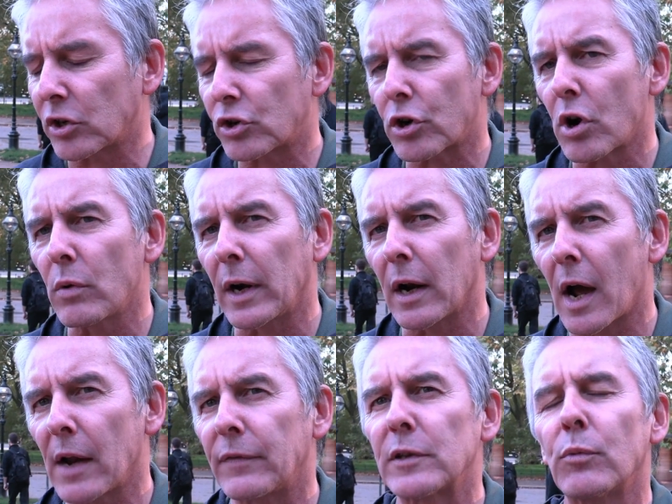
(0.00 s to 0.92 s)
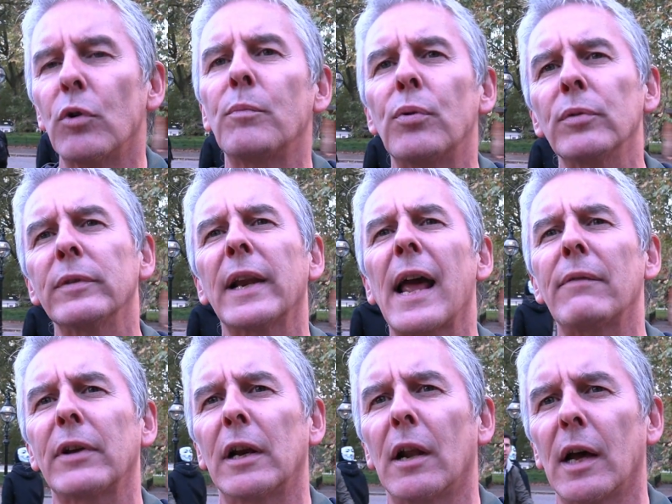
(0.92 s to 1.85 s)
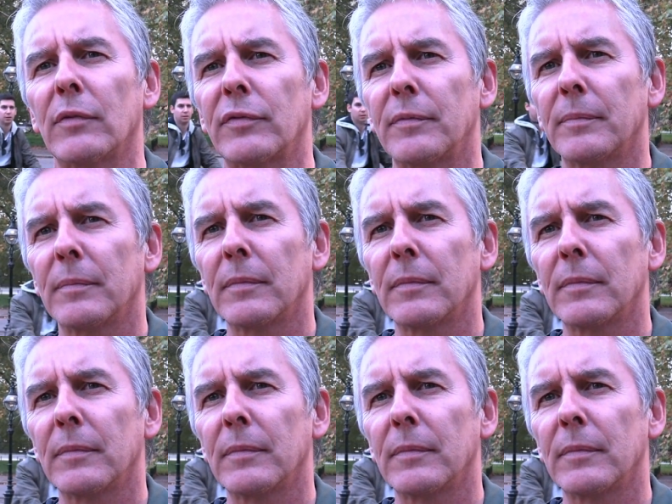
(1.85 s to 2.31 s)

controlling life is more important than having a life.